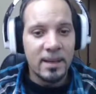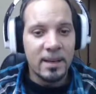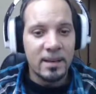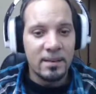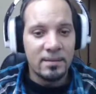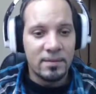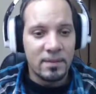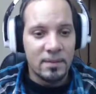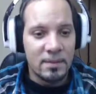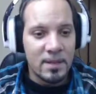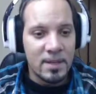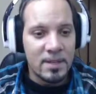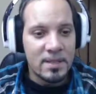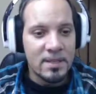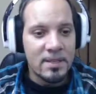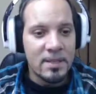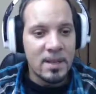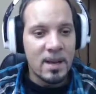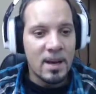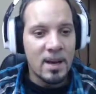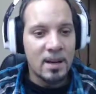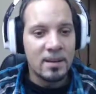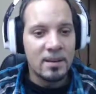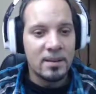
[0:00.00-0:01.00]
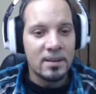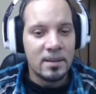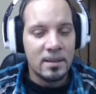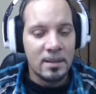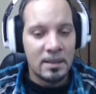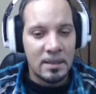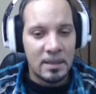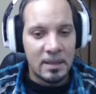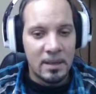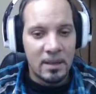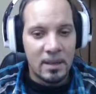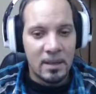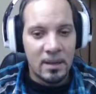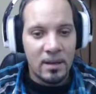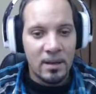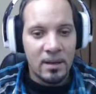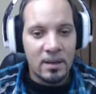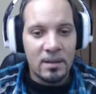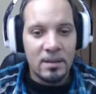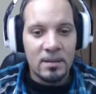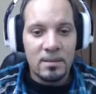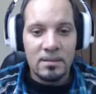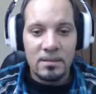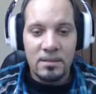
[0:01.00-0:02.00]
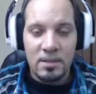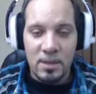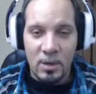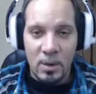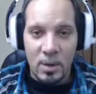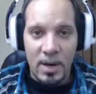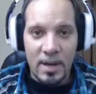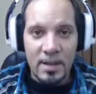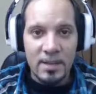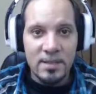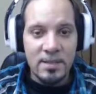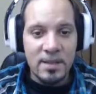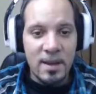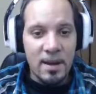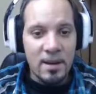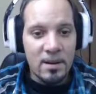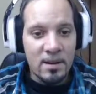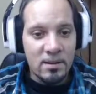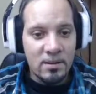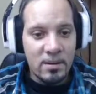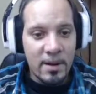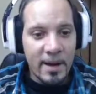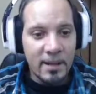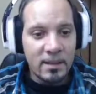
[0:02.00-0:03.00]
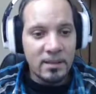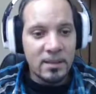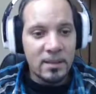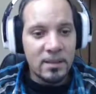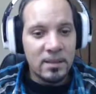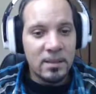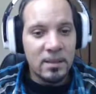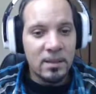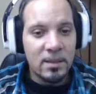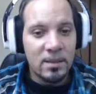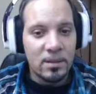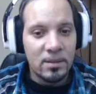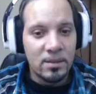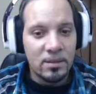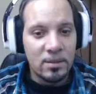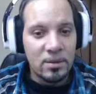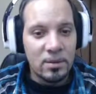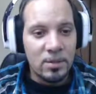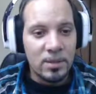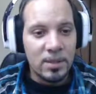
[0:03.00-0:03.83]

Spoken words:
in from this side. So I stand corrected. You